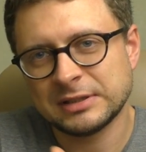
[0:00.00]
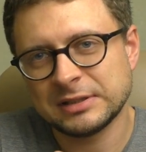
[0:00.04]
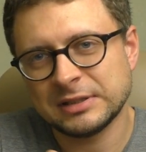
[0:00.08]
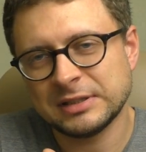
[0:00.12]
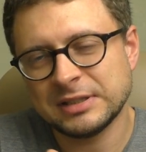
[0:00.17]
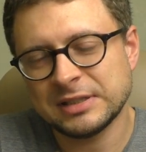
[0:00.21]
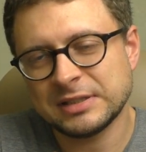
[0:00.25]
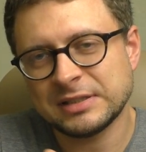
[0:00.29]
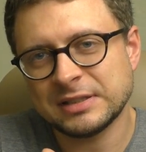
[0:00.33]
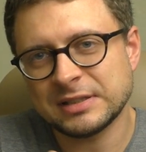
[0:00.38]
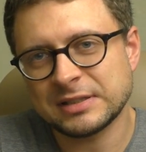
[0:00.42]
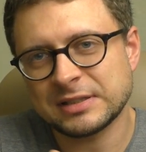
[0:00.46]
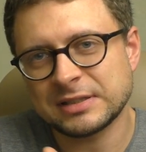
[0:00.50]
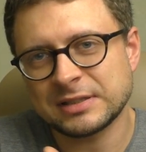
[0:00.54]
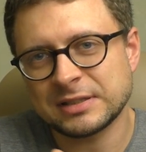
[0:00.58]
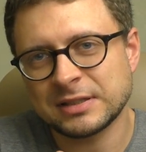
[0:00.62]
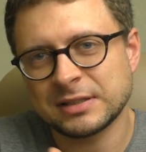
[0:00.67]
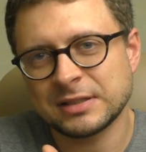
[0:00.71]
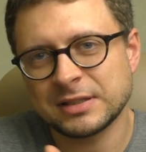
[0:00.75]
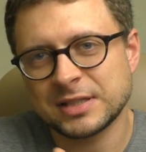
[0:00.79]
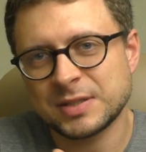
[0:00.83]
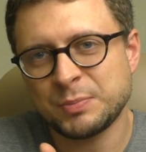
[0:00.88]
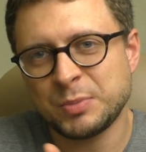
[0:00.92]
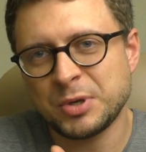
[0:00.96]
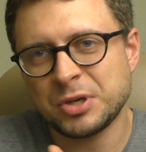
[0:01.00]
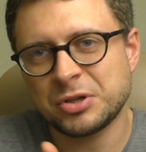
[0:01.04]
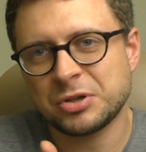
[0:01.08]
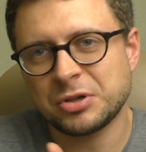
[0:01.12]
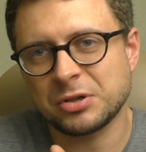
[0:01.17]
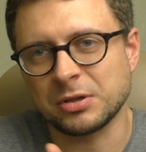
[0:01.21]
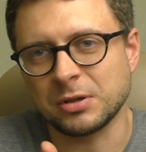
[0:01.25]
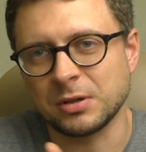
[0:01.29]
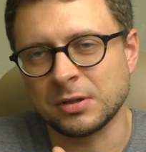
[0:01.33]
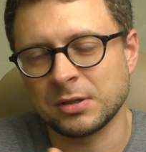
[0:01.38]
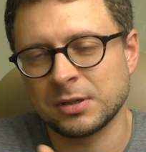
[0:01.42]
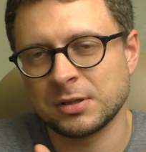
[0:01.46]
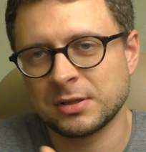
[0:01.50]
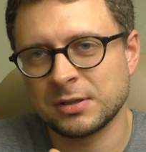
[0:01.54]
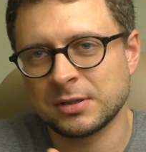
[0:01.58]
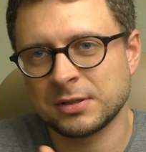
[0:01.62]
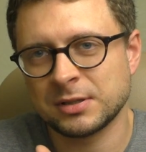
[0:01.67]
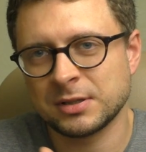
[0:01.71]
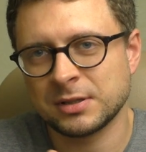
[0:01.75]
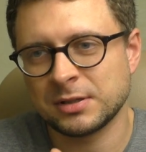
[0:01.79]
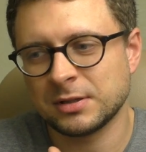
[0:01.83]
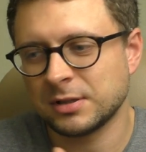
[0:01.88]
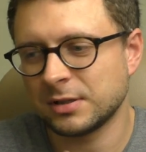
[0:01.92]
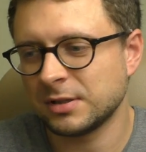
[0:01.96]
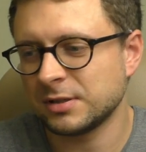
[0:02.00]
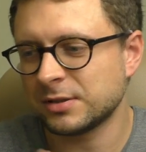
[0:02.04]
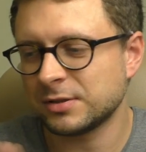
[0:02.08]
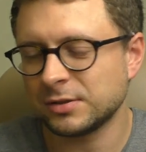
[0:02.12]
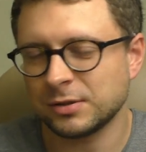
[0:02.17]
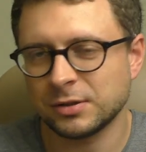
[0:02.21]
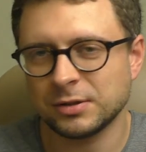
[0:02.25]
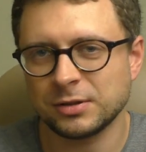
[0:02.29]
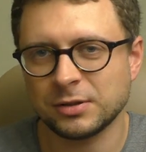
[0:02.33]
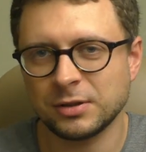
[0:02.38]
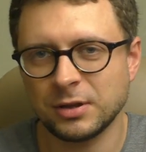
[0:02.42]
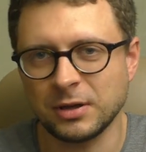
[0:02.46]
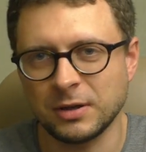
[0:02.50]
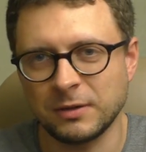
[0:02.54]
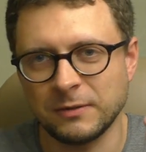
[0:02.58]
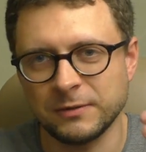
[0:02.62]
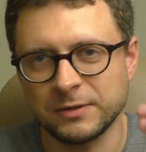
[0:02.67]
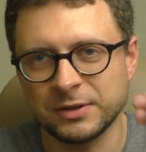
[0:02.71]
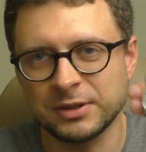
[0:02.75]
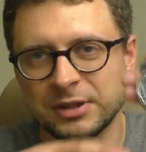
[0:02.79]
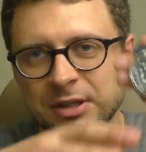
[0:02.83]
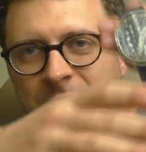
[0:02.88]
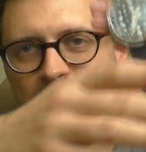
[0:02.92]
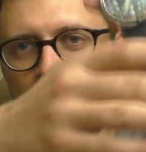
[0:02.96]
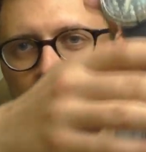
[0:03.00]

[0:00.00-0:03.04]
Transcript: This is special. It's not your everyday